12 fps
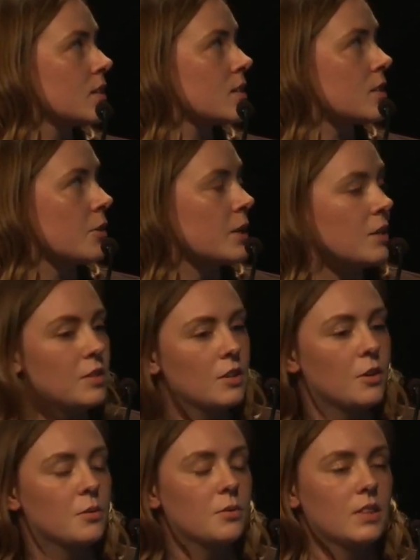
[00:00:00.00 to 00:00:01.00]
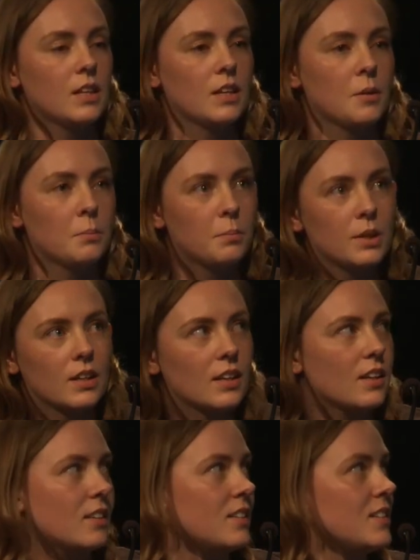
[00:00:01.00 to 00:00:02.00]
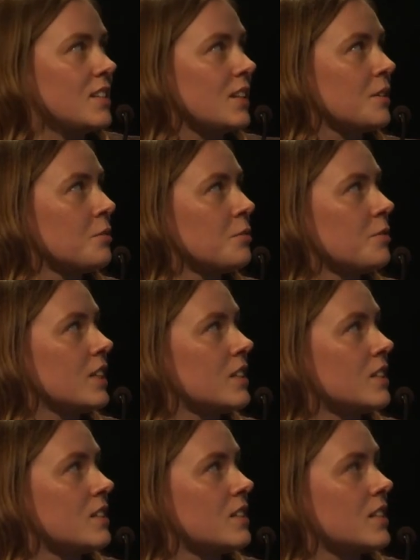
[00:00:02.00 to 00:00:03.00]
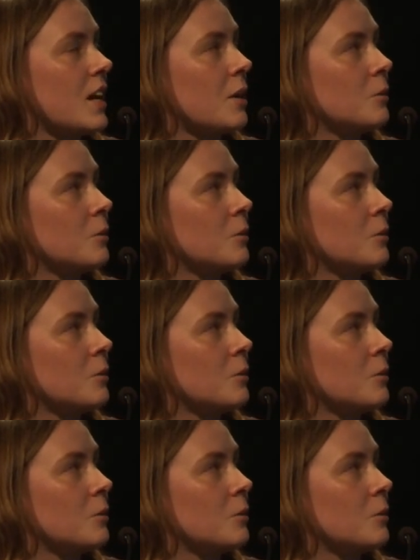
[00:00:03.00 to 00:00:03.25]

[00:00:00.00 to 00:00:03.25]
So even though the bigger div is